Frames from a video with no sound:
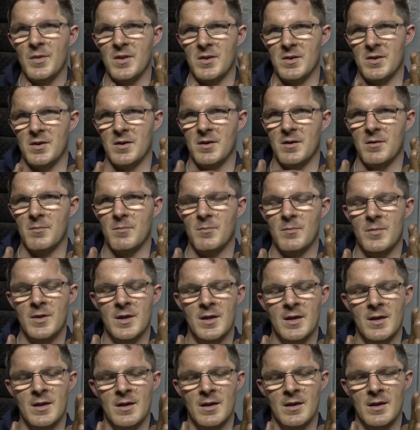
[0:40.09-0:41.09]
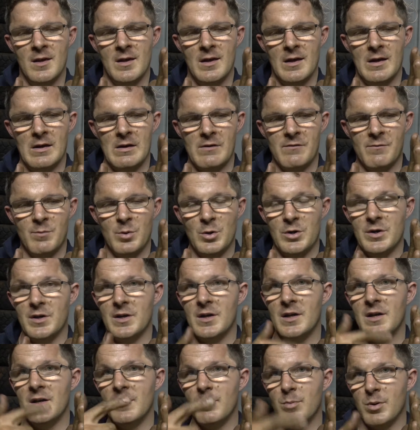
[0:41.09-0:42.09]
I've put a
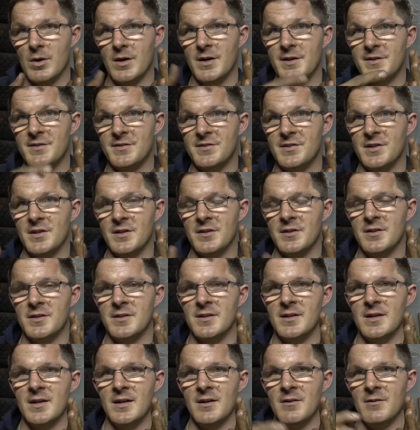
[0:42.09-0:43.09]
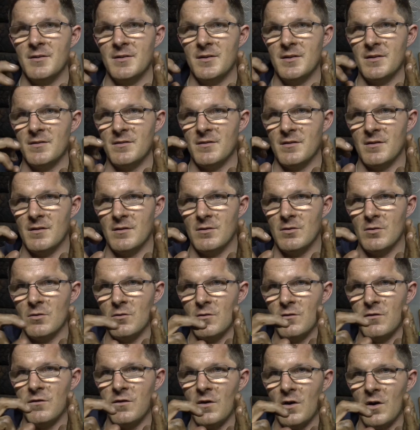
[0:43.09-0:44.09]
neoprene seal in there, and there's a
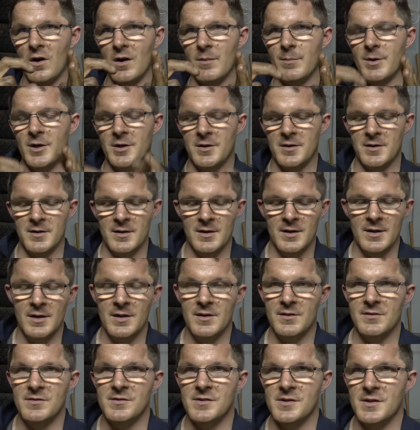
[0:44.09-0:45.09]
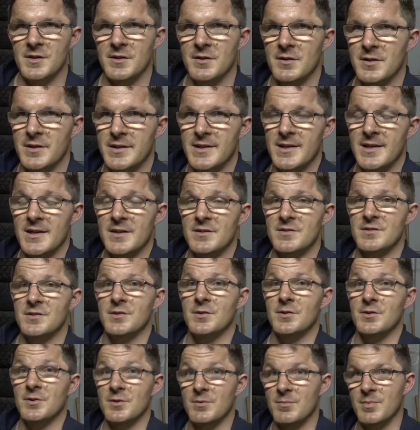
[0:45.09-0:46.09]
little fibre seal in there
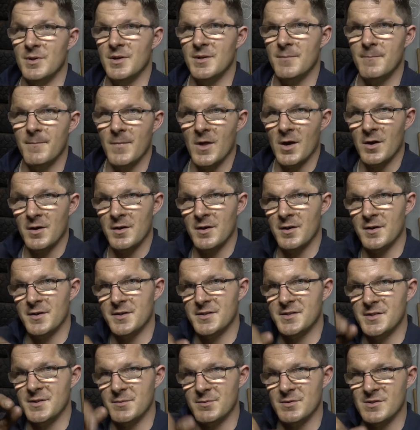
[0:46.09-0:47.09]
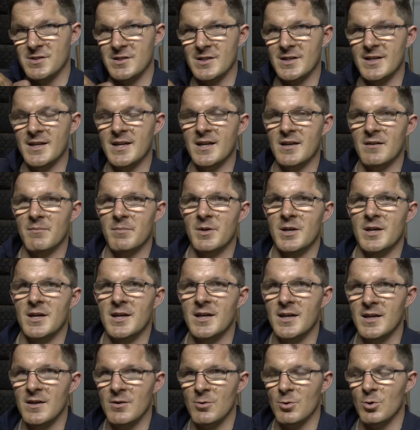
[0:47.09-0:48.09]
too, but I noticed it was leaking a bit of
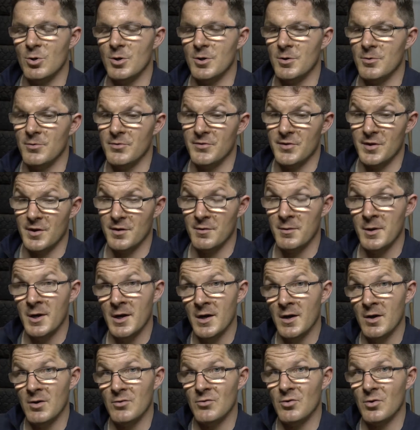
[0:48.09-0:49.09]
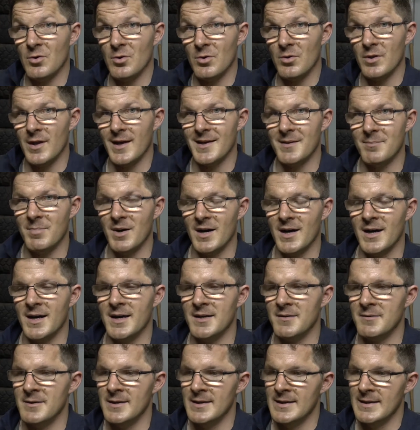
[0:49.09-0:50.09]
gear oil, so took all that
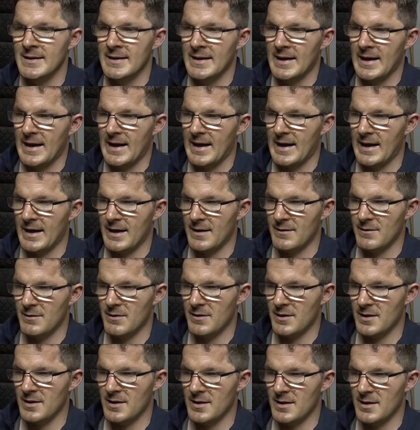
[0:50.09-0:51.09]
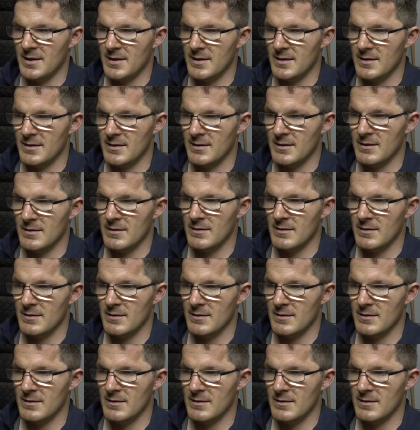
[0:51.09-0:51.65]
apart, and the